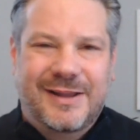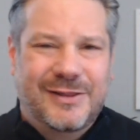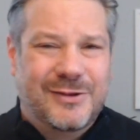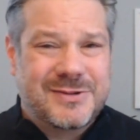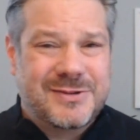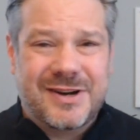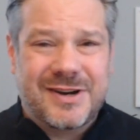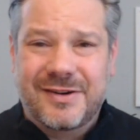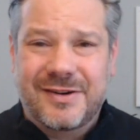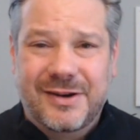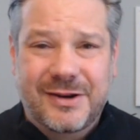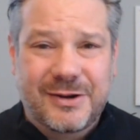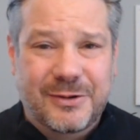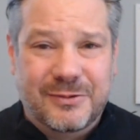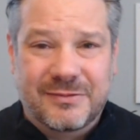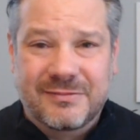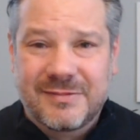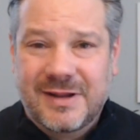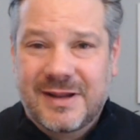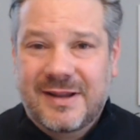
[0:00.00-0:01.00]
those aren't
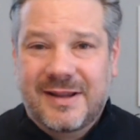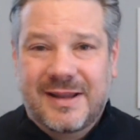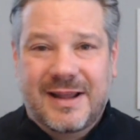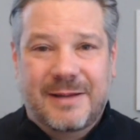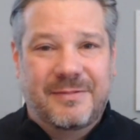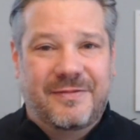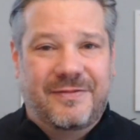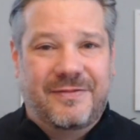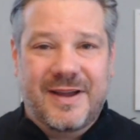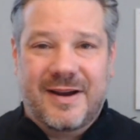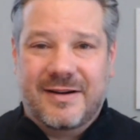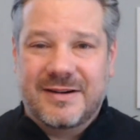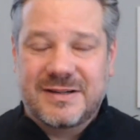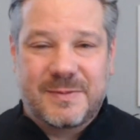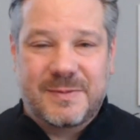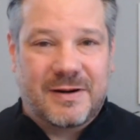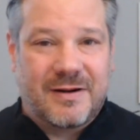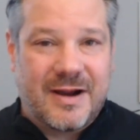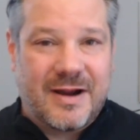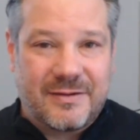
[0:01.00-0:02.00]
new and vr has
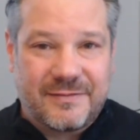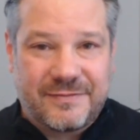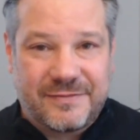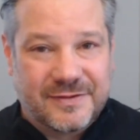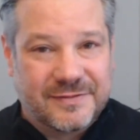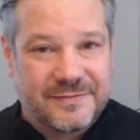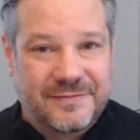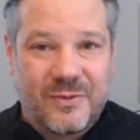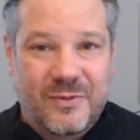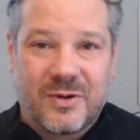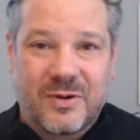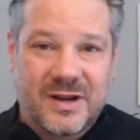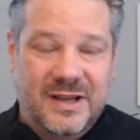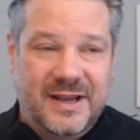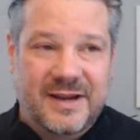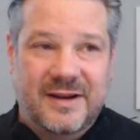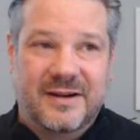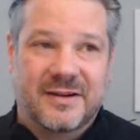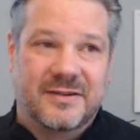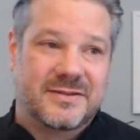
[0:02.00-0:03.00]
been around for 40
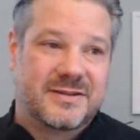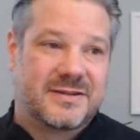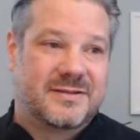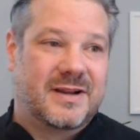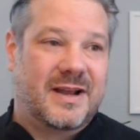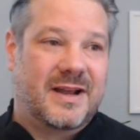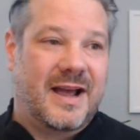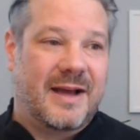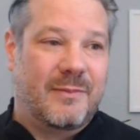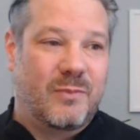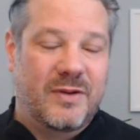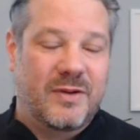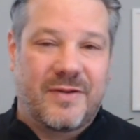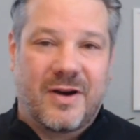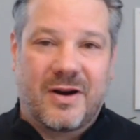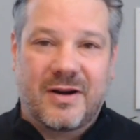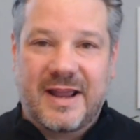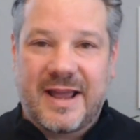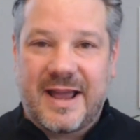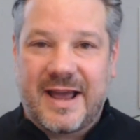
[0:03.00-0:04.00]
years um, we've
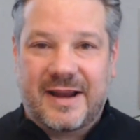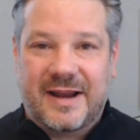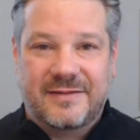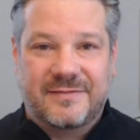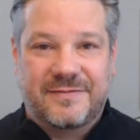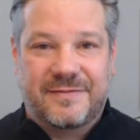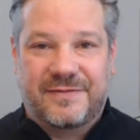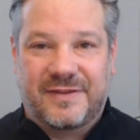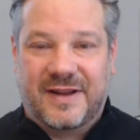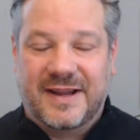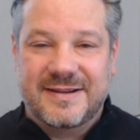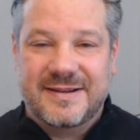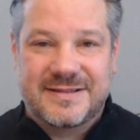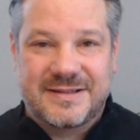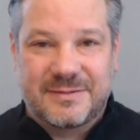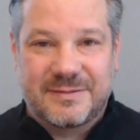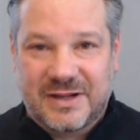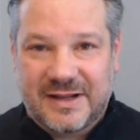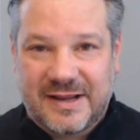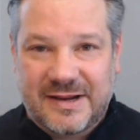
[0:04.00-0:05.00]
already had flight
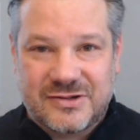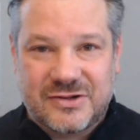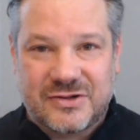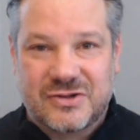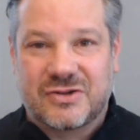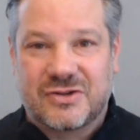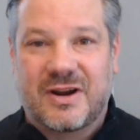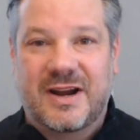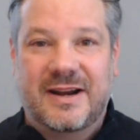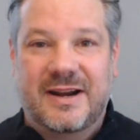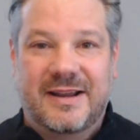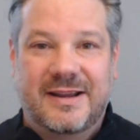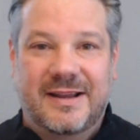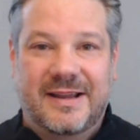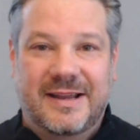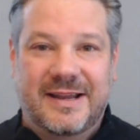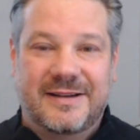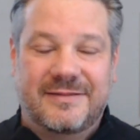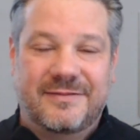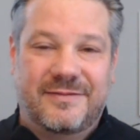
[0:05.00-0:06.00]
simulation training
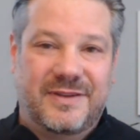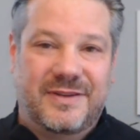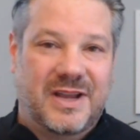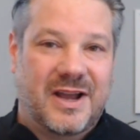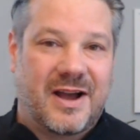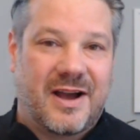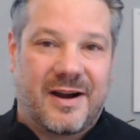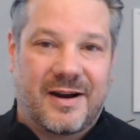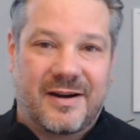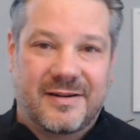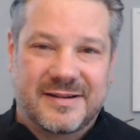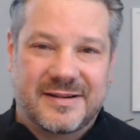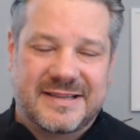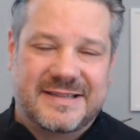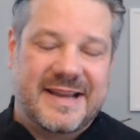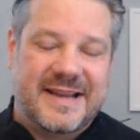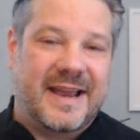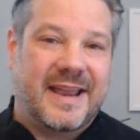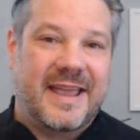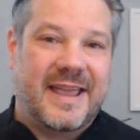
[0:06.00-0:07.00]
in vr
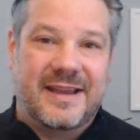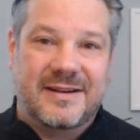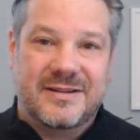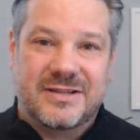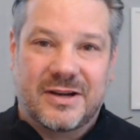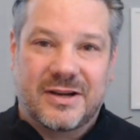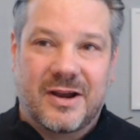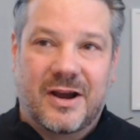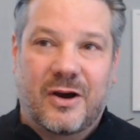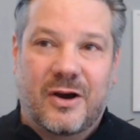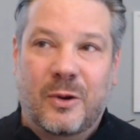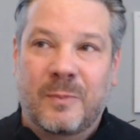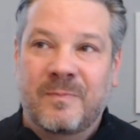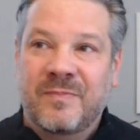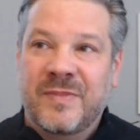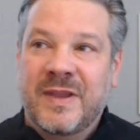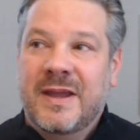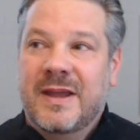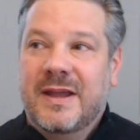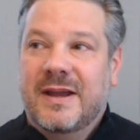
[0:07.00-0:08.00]
decades ago
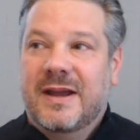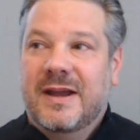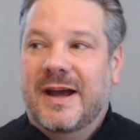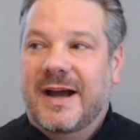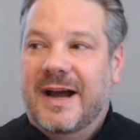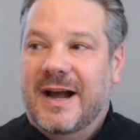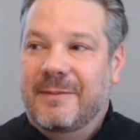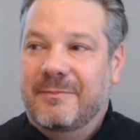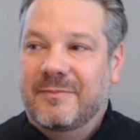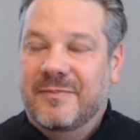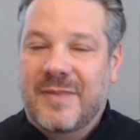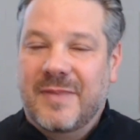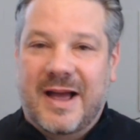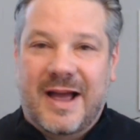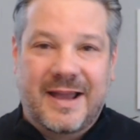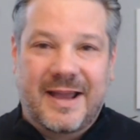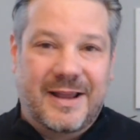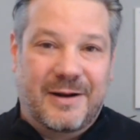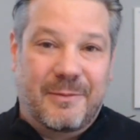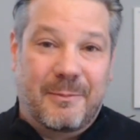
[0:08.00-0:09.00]
um,
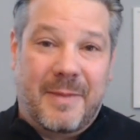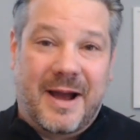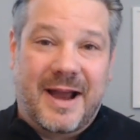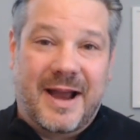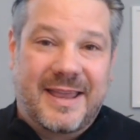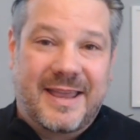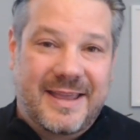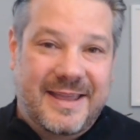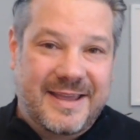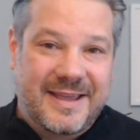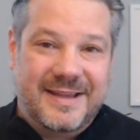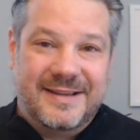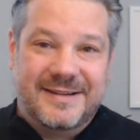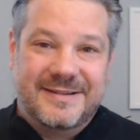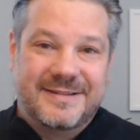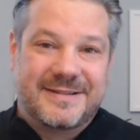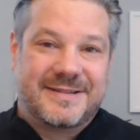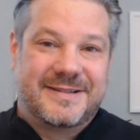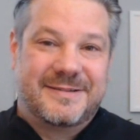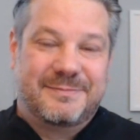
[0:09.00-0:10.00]
you know my
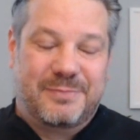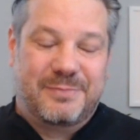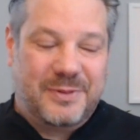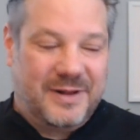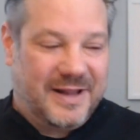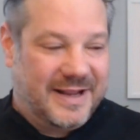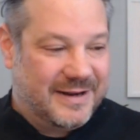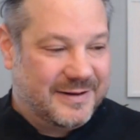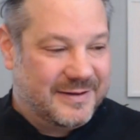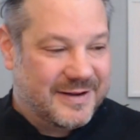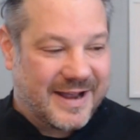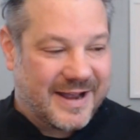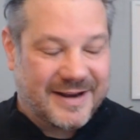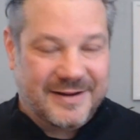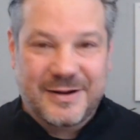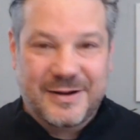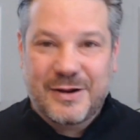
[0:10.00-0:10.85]
kids played on